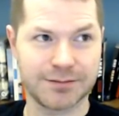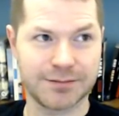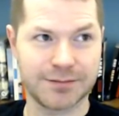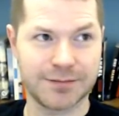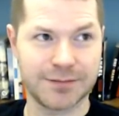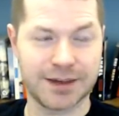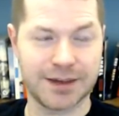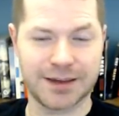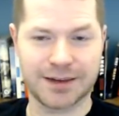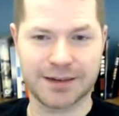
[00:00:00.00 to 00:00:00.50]

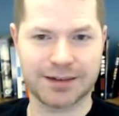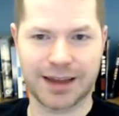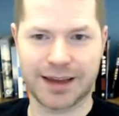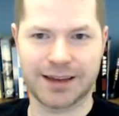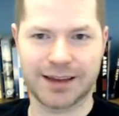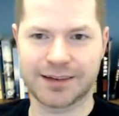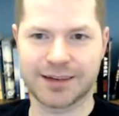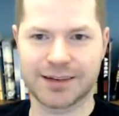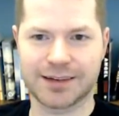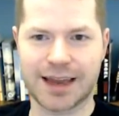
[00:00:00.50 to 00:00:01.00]
it's
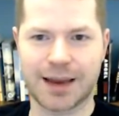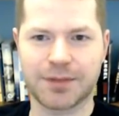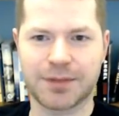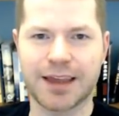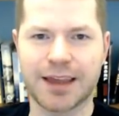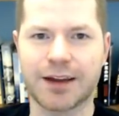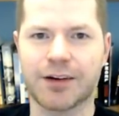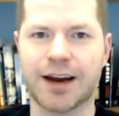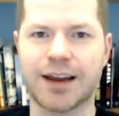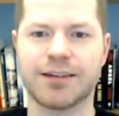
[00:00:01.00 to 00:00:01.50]
like it's the same
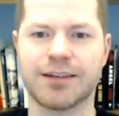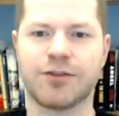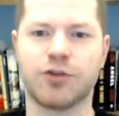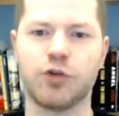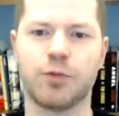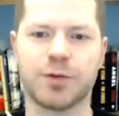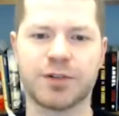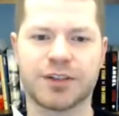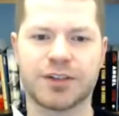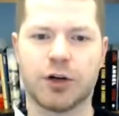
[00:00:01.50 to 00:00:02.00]
thing, right? It's a
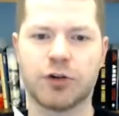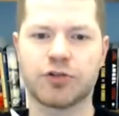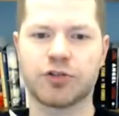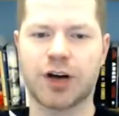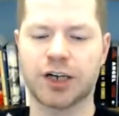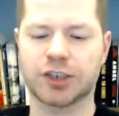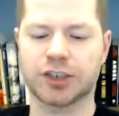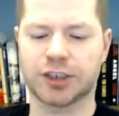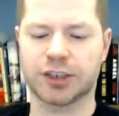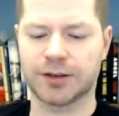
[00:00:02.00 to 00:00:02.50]
super slow
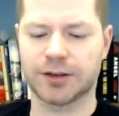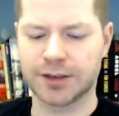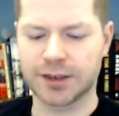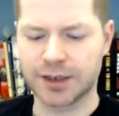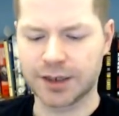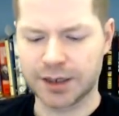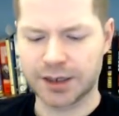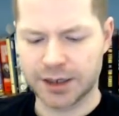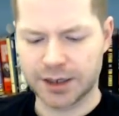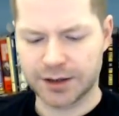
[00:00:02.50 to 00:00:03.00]
structure.
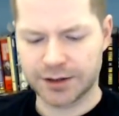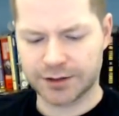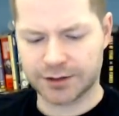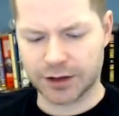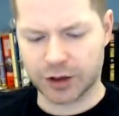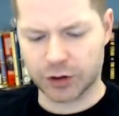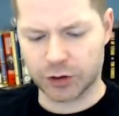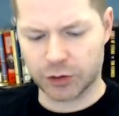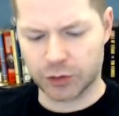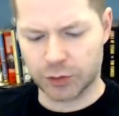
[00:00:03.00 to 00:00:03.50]

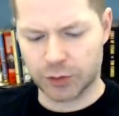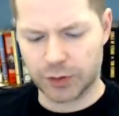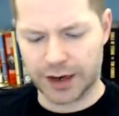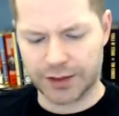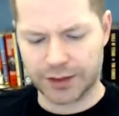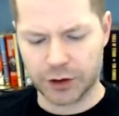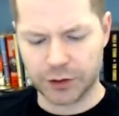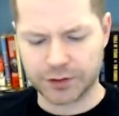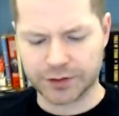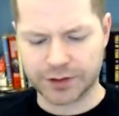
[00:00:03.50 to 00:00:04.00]
So
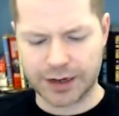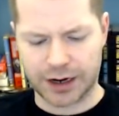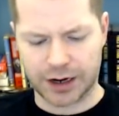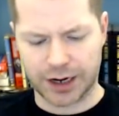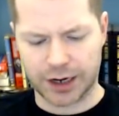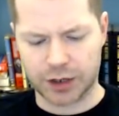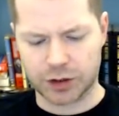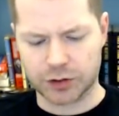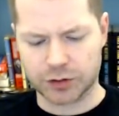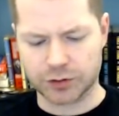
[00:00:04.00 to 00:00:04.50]
in those
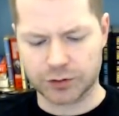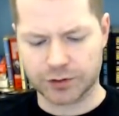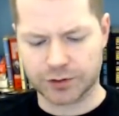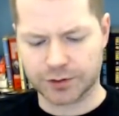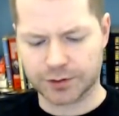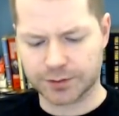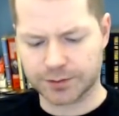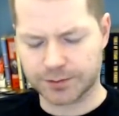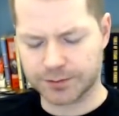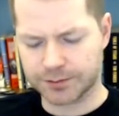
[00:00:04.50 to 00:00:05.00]

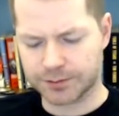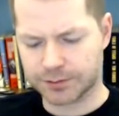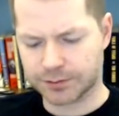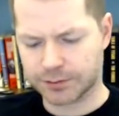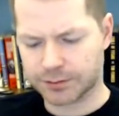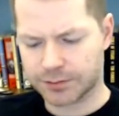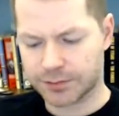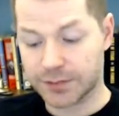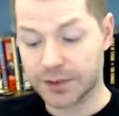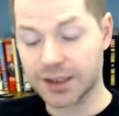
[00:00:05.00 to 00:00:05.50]
scenarios,
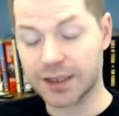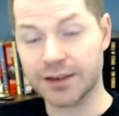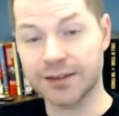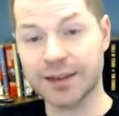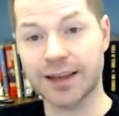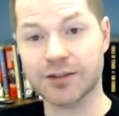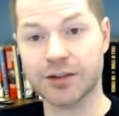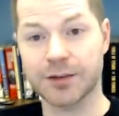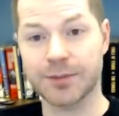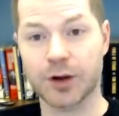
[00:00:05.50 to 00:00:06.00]

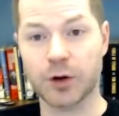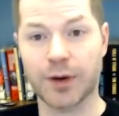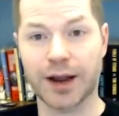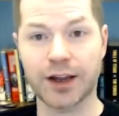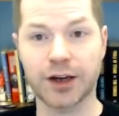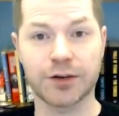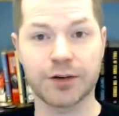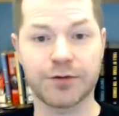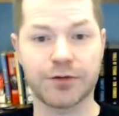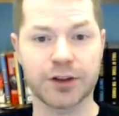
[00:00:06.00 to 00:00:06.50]
that's going to be
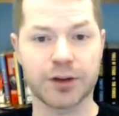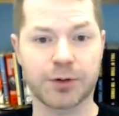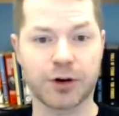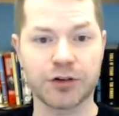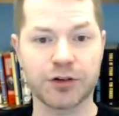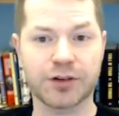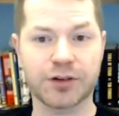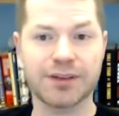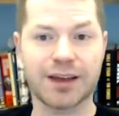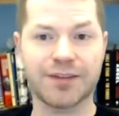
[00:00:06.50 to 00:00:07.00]
quite good for the
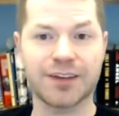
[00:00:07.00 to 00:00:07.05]
pros because they have